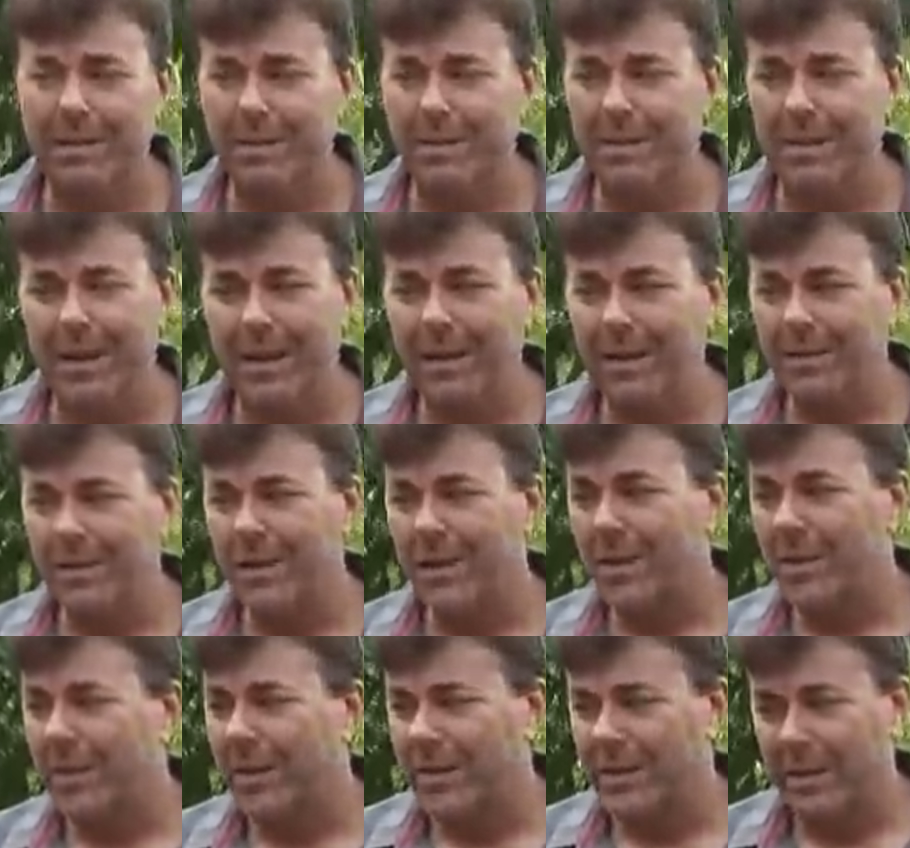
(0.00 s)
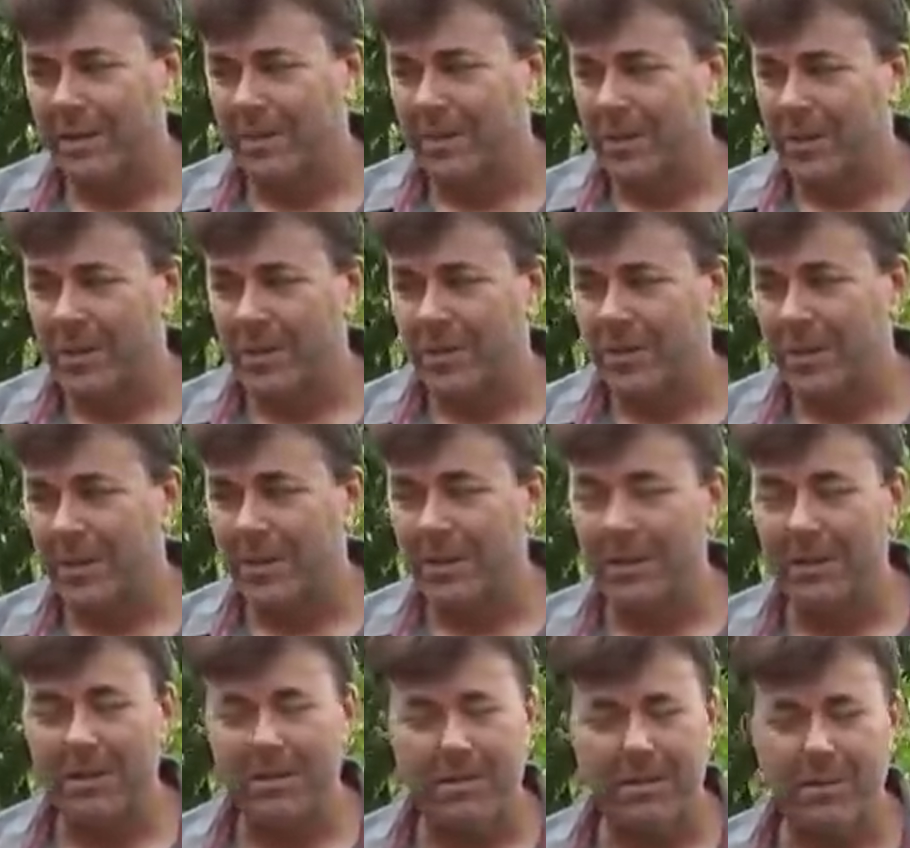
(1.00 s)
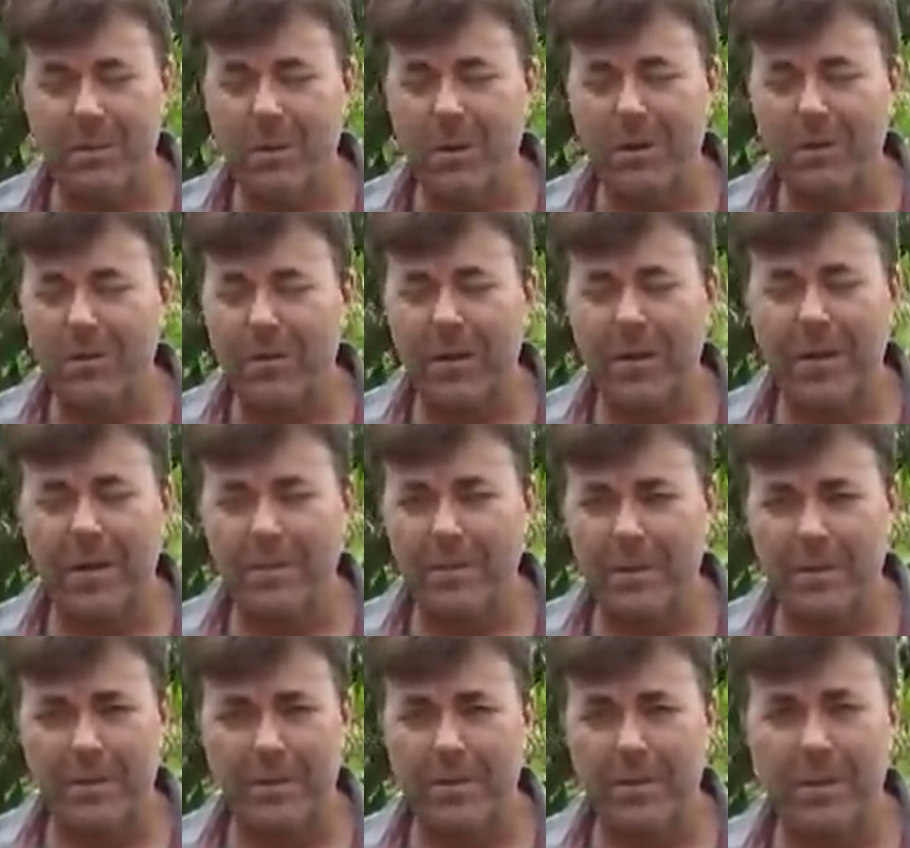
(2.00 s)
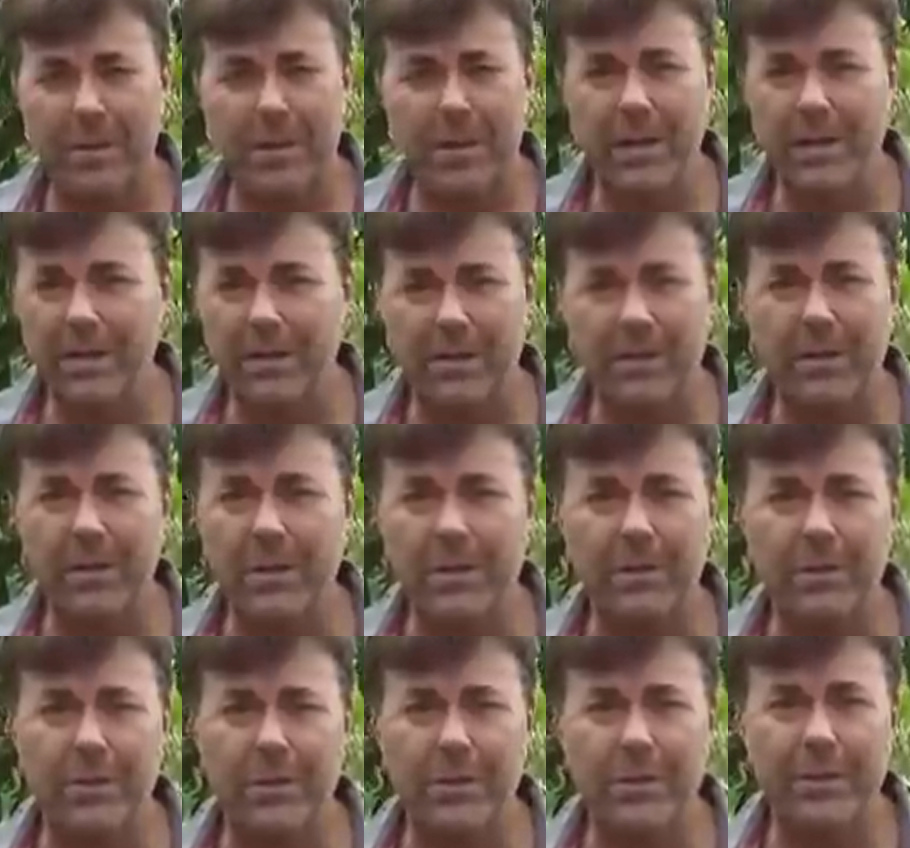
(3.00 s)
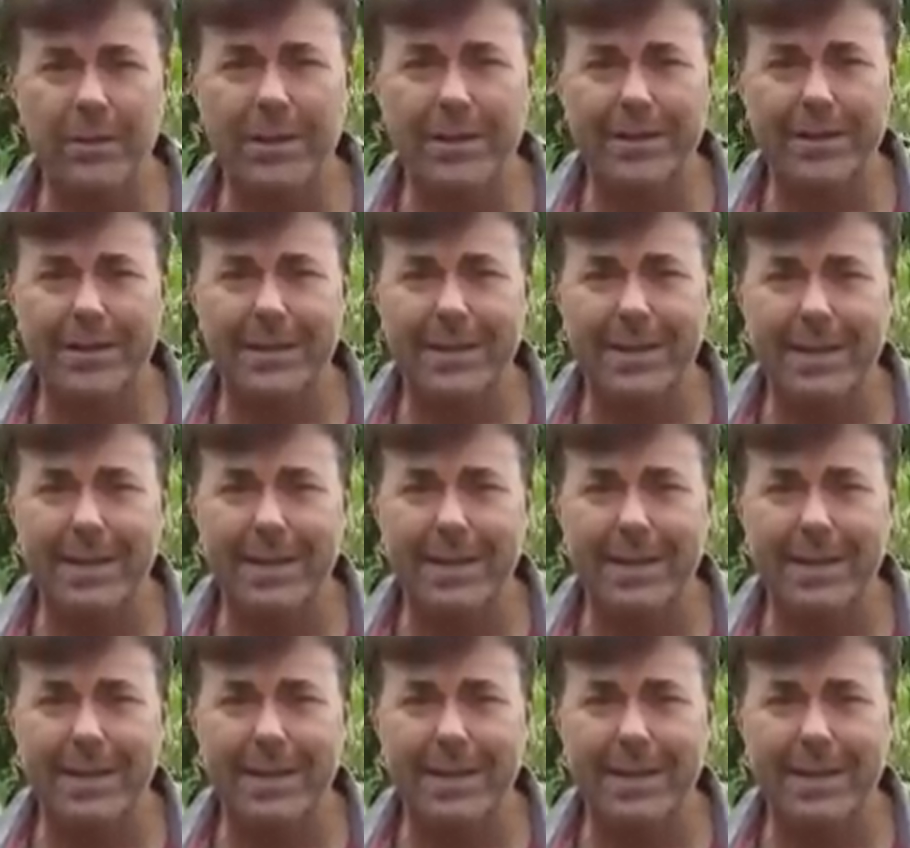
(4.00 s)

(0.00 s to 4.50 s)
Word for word: they can tolerate temperatures, like they're quite fine up to 30, 32 degrees.